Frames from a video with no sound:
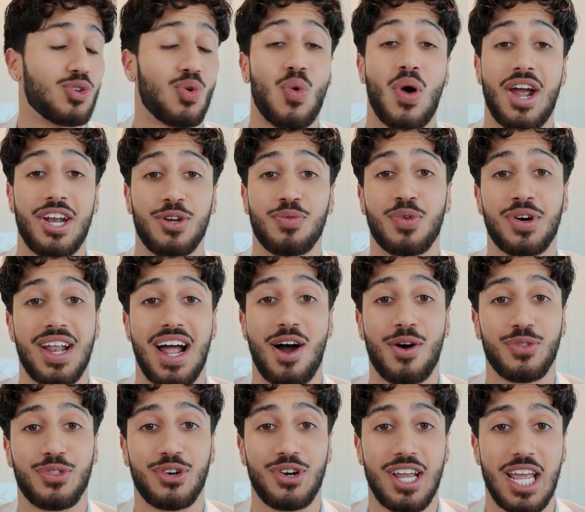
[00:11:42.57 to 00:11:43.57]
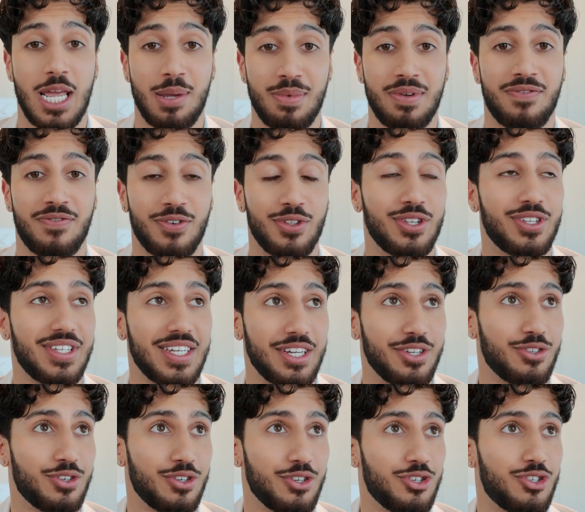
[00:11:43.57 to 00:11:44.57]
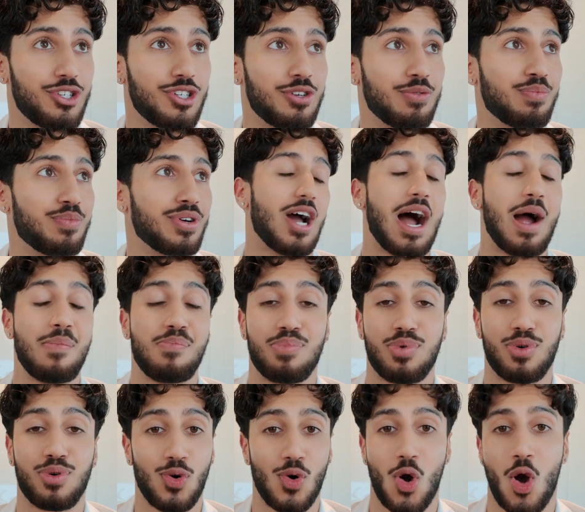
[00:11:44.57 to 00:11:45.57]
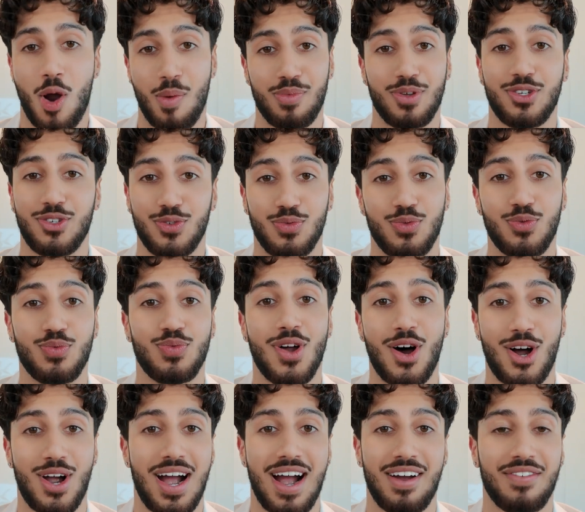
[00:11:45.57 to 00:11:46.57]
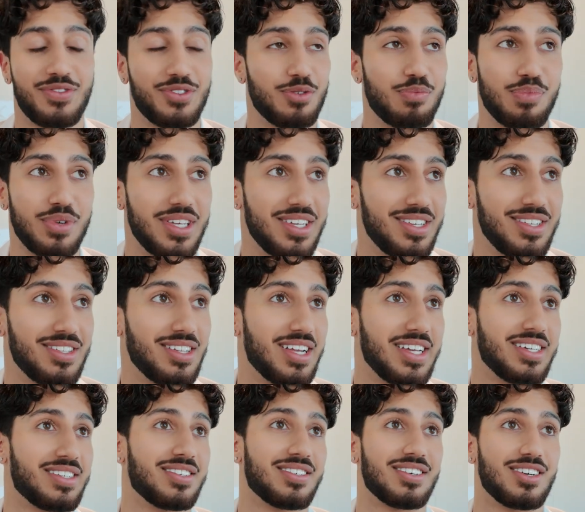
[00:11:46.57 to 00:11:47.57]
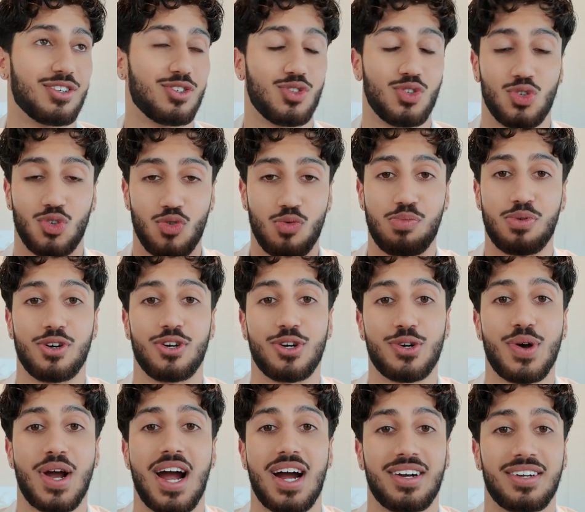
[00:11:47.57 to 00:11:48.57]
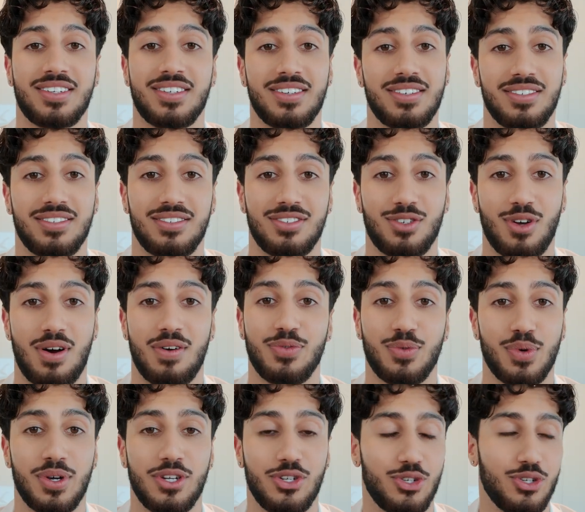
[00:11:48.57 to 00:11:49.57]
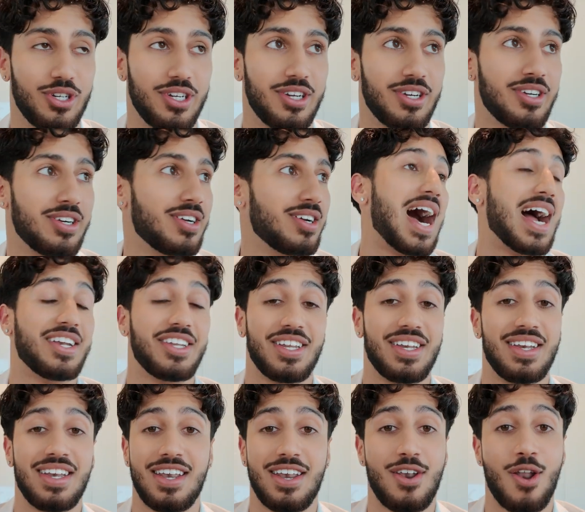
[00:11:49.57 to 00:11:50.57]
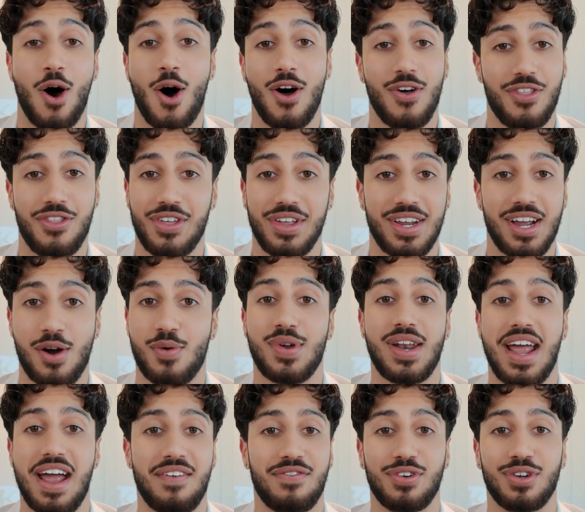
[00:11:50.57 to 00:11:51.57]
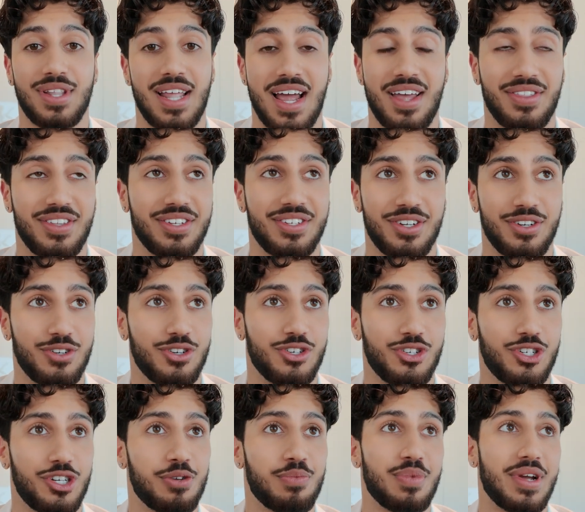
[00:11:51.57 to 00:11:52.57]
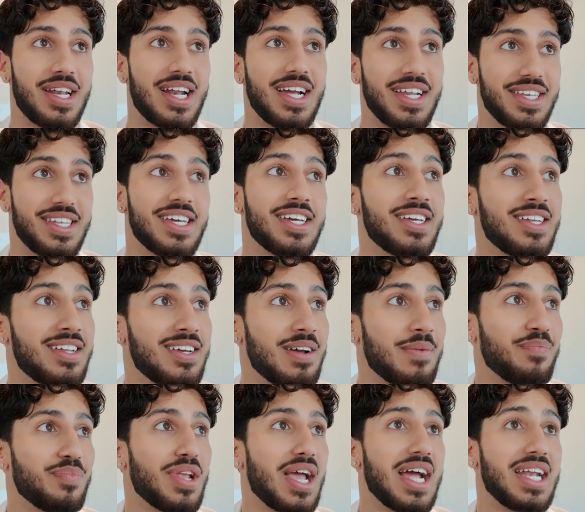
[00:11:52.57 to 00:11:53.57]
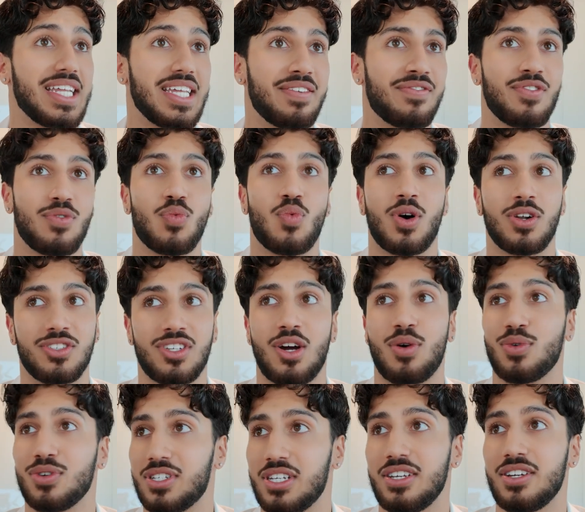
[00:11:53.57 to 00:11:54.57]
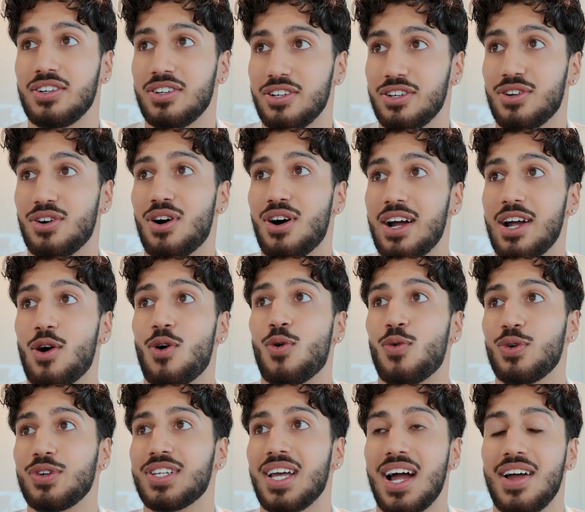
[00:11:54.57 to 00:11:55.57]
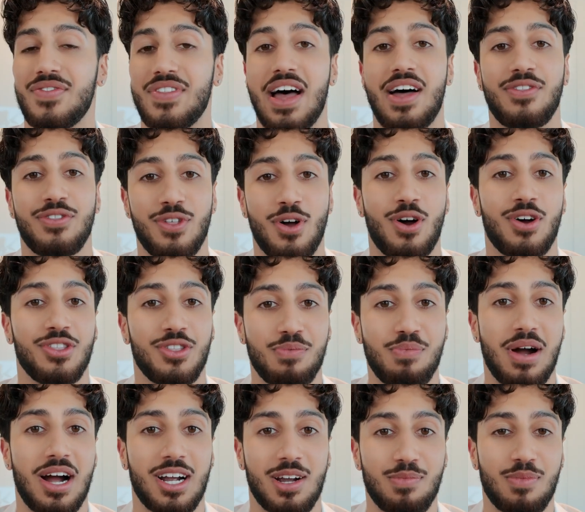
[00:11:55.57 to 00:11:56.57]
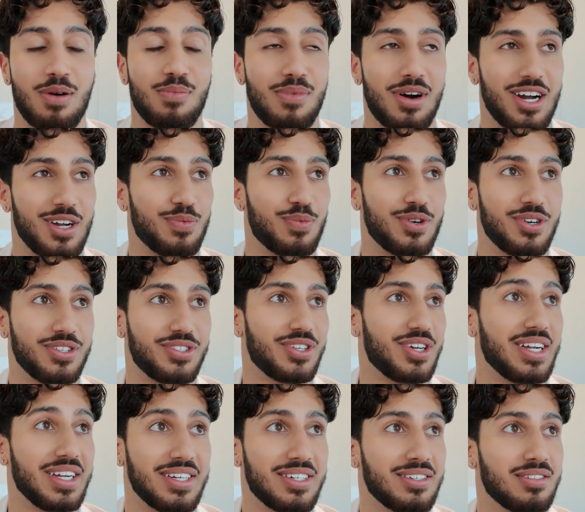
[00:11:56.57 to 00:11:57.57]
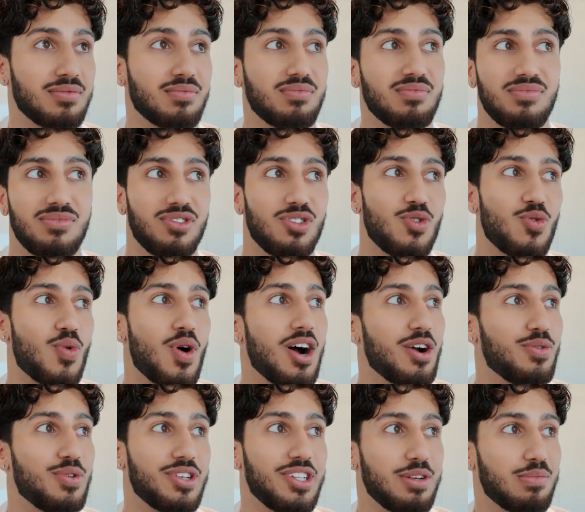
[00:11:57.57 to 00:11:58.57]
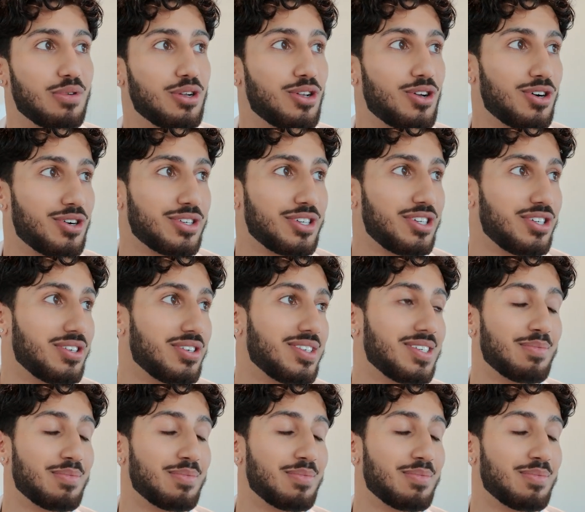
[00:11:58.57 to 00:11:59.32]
So anyone out there aiming for this internship, I promise you do not have to be like a super cracked software engineer. I did not think I would ever land this internship, and I did. And even once I was here, you know, I always had that thought in the back of my mind where it's like, do I really belong here?